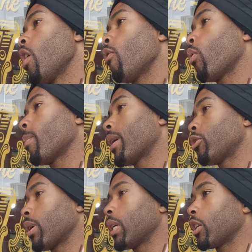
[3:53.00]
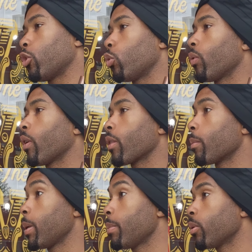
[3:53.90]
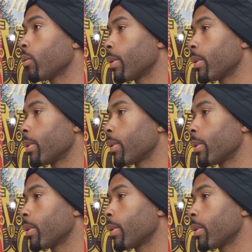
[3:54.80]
of what my training can do for other people,